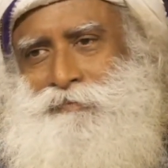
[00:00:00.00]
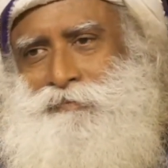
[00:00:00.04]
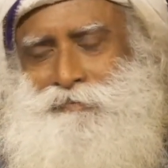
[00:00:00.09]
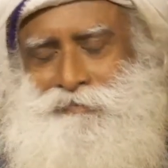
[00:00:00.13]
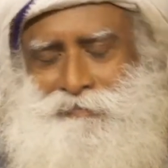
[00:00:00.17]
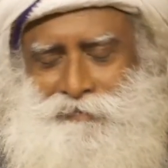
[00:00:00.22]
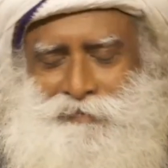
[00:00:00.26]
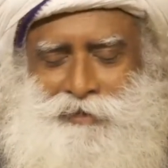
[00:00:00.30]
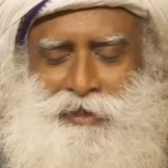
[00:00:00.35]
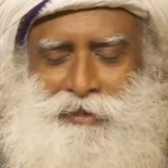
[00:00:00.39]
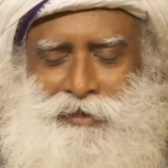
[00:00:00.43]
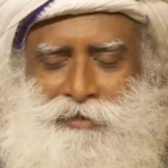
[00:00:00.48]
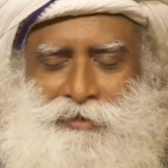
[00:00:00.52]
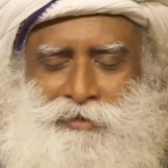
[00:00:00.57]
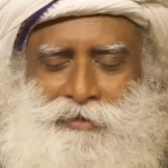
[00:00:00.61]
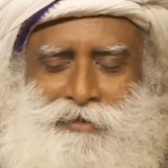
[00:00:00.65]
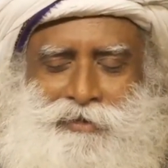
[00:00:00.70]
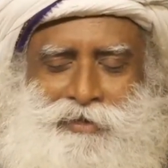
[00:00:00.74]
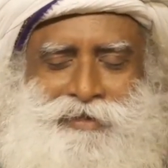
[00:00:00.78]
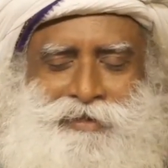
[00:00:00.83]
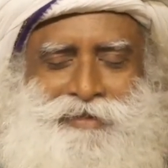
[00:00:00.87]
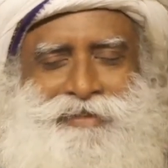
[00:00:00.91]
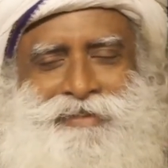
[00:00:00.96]

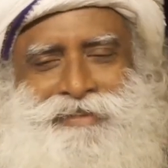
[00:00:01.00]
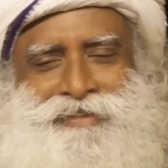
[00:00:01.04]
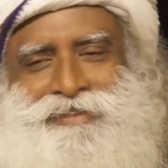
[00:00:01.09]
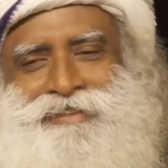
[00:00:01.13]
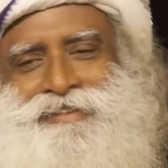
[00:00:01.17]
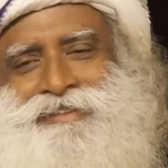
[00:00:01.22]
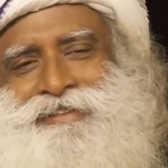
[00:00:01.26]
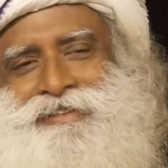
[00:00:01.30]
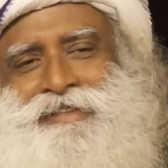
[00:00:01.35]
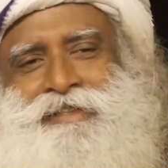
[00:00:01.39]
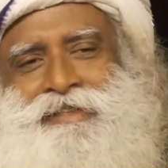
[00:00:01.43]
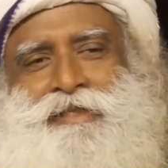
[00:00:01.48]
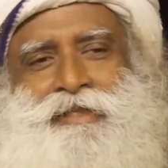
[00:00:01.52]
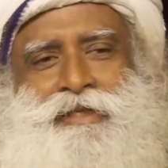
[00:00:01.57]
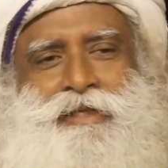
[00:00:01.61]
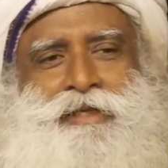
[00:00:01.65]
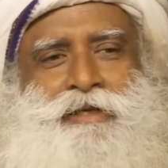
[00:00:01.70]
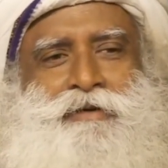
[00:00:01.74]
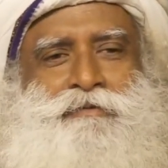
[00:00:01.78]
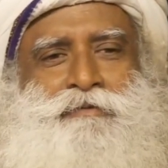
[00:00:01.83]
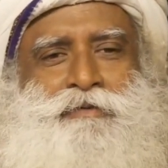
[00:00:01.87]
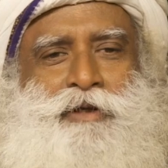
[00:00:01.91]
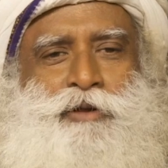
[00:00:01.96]
Yes.
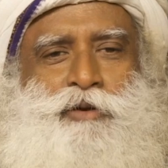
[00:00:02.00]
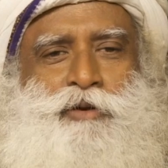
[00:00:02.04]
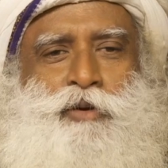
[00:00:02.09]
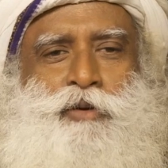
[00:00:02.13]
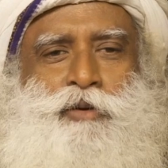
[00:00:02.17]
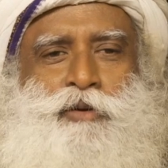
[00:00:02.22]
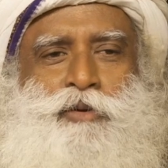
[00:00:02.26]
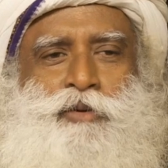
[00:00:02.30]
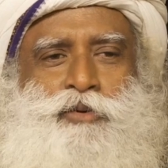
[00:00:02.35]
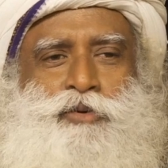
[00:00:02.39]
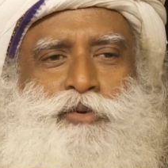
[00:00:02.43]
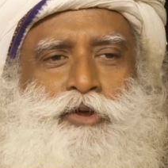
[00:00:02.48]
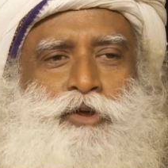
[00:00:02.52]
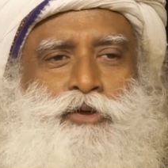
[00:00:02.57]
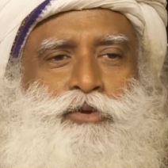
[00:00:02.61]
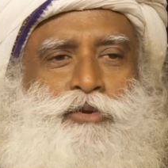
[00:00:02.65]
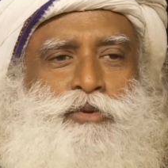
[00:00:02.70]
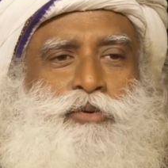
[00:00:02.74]
We don't do such